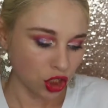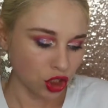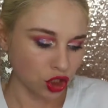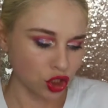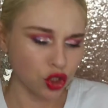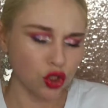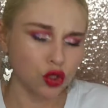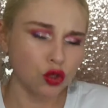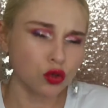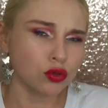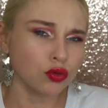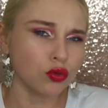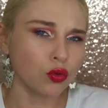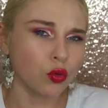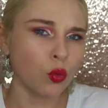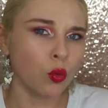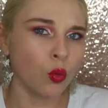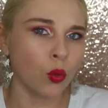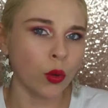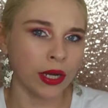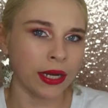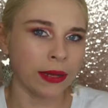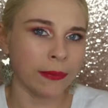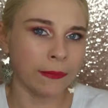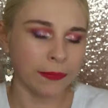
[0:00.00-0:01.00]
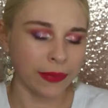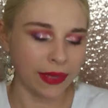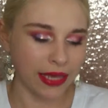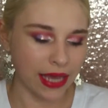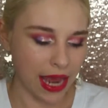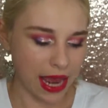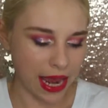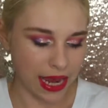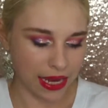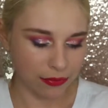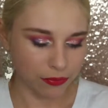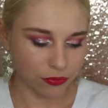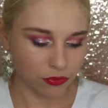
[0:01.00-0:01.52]
you wouldn't be
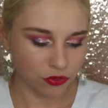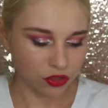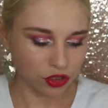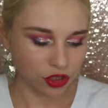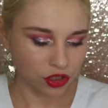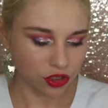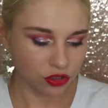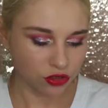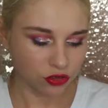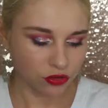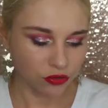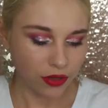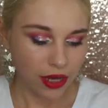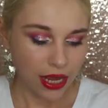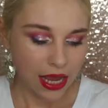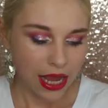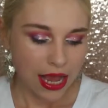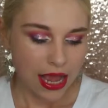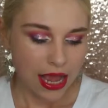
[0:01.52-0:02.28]
able to.